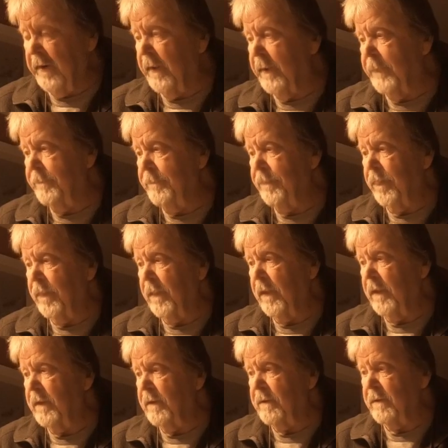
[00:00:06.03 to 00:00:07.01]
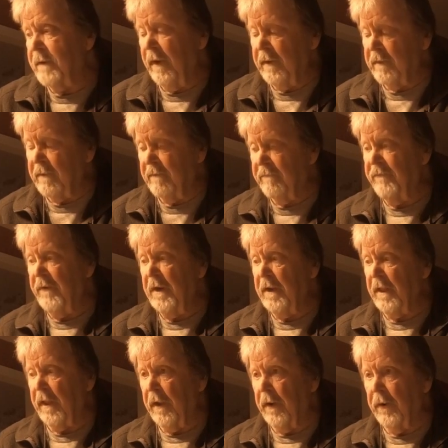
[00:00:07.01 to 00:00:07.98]
to take the
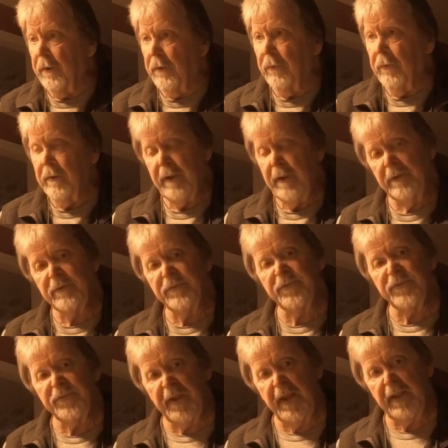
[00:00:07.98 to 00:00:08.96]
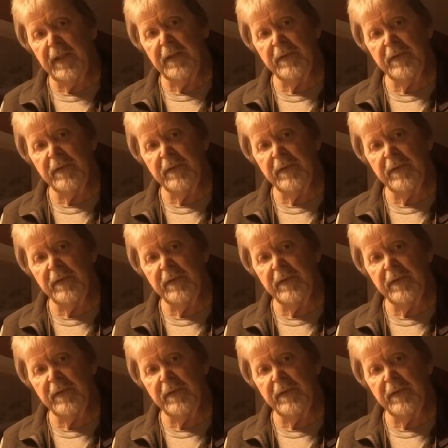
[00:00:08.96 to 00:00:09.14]
video and sync